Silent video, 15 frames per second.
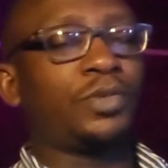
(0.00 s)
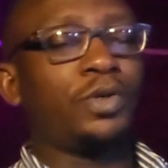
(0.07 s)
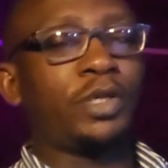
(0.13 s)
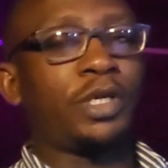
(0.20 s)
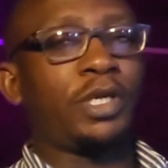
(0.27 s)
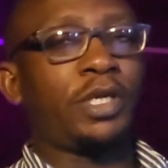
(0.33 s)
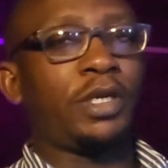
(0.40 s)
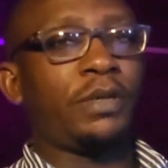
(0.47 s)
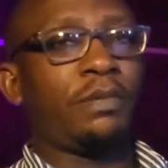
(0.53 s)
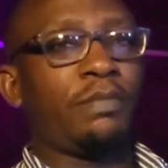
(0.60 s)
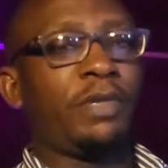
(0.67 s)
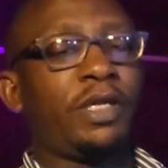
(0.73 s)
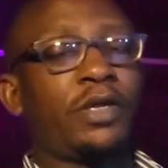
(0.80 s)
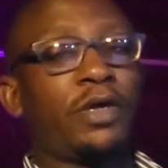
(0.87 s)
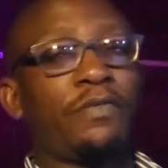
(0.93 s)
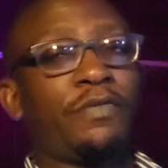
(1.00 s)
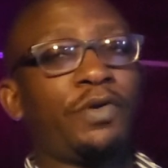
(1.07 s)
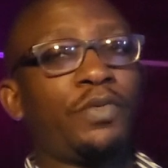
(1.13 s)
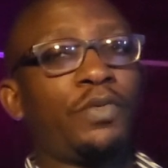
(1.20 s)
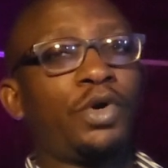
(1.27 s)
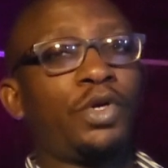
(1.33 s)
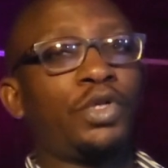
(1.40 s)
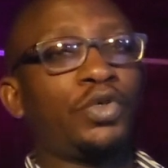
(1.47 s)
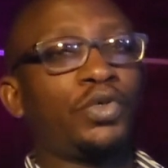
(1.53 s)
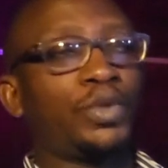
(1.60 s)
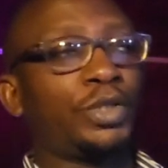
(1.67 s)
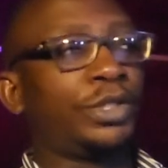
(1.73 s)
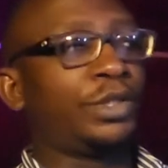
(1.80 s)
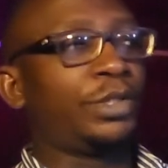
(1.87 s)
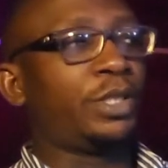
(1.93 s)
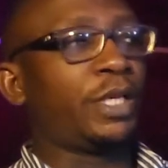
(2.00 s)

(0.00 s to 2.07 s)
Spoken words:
Okay, make of it what you will,